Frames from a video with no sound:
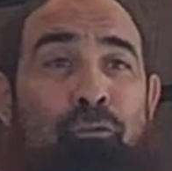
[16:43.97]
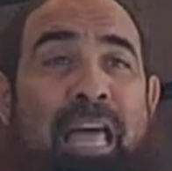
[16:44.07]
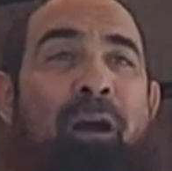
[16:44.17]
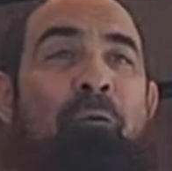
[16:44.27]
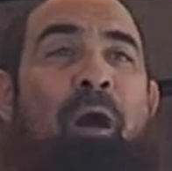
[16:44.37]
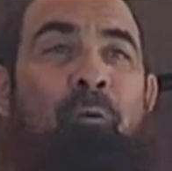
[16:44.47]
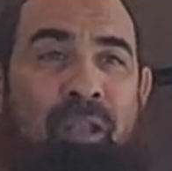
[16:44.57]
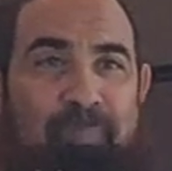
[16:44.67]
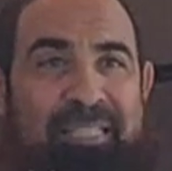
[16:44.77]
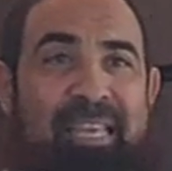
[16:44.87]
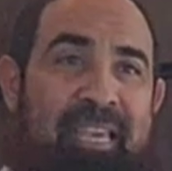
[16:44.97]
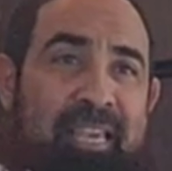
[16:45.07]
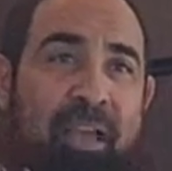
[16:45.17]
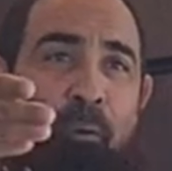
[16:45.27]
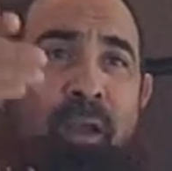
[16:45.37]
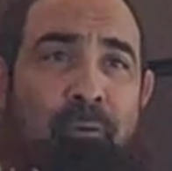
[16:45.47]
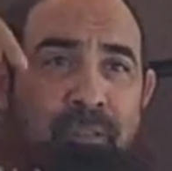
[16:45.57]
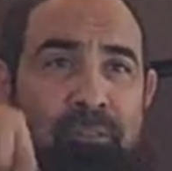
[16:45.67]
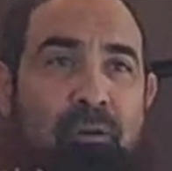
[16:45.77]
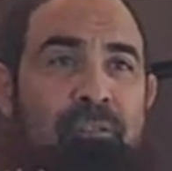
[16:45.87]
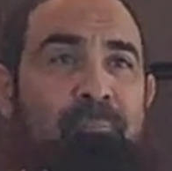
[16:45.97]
dawah will be taken away with those